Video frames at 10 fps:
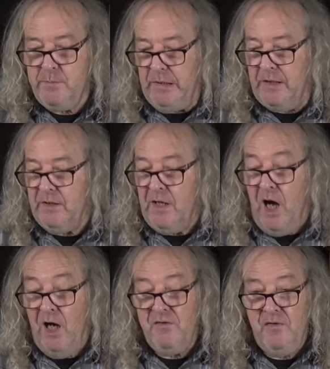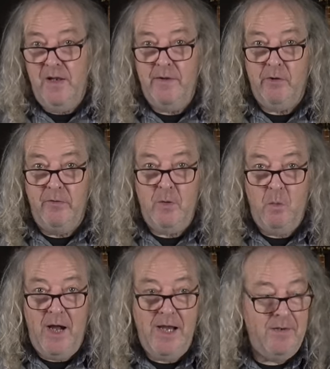but hopefully they're on their
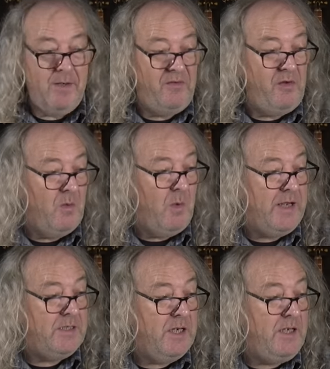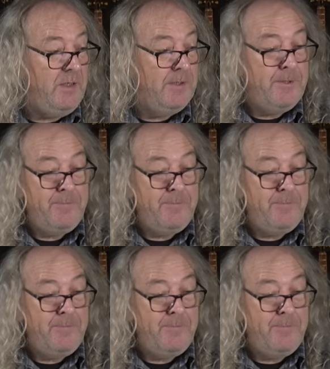way if you're waiting.